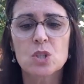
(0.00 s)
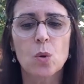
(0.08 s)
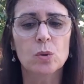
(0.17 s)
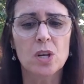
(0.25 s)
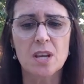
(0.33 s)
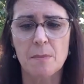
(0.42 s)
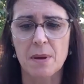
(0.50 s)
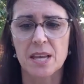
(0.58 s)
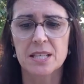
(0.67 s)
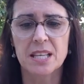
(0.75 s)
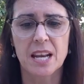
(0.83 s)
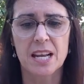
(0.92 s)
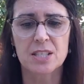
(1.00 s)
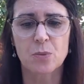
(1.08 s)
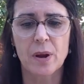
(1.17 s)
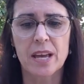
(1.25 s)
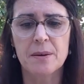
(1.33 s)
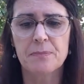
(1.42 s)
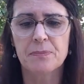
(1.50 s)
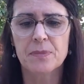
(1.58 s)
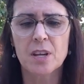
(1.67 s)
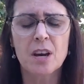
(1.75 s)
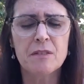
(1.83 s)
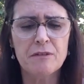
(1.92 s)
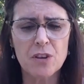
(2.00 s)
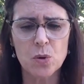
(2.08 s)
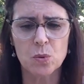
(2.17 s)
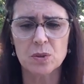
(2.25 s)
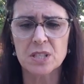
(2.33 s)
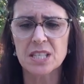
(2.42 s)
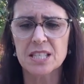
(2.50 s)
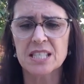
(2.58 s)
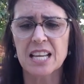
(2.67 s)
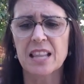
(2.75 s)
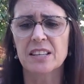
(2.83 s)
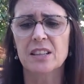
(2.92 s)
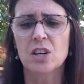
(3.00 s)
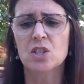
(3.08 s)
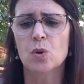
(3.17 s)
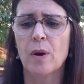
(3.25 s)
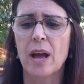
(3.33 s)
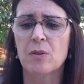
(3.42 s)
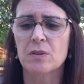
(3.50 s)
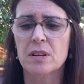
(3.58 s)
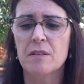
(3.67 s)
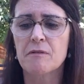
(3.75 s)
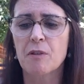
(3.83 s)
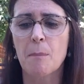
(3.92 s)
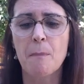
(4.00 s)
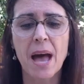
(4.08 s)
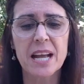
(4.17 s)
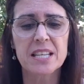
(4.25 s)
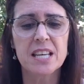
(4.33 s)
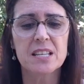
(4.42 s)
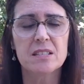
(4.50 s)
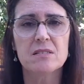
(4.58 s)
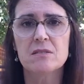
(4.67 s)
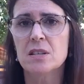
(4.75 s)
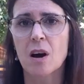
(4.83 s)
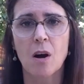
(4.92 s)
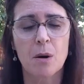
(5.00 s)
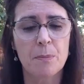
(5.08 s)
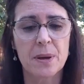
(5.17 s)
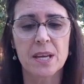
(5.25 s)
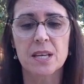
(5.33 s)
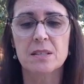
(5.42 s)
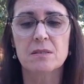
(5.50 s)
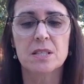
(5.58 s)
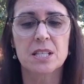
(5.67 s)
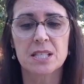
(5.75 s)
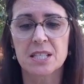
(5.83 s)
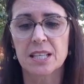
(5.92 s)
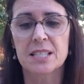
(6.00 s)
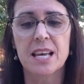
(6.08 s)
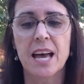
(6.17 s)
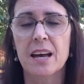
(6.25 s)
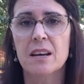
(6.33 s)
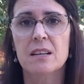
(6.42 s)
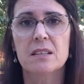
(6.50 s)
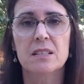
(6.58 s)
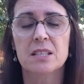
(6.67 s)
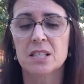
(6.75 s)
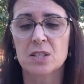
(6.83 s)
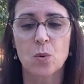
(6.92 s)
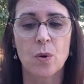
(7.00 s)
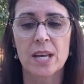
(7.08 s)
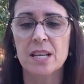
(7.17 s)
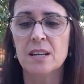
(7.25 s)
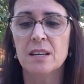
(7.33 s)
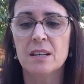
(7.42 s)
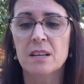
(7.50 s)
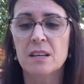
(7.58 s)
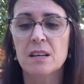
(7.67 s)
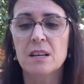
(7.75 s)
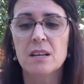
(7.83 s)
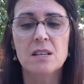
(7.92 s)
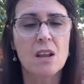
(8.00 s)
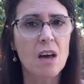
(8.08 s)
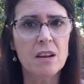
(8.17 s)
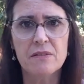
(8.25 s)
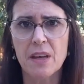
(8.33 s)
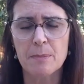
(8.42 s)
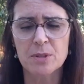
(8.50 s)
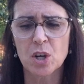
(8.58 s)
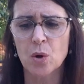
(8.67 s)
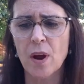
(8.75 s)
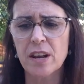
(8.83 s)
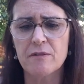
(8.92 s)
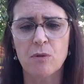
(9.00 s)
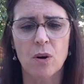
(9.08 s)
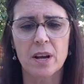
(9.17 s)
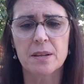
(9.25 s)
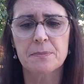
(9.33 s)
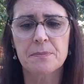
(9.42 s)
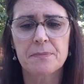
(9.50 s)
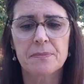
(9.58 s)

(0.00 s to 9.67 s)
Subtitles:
Don't look at me, said X-Ray. Confused, Stanley looked around, from Magnet to Armpit to Zigzag to Squid. None of them took credit for it.